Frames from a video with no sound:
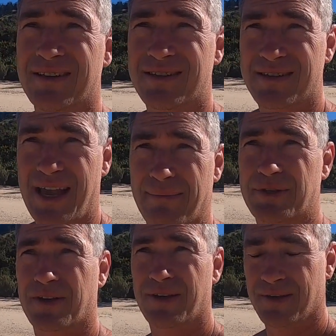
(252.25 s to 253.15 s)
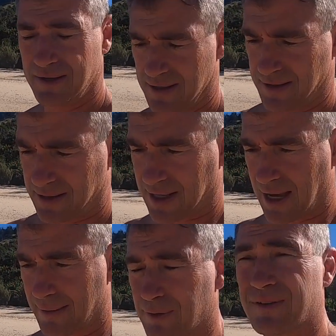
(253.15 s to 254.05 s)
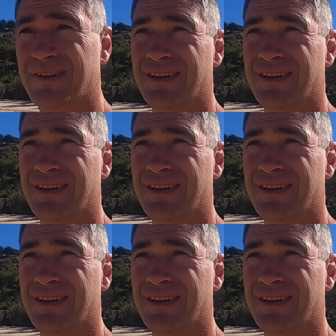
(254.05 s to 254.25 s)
snapped the cable.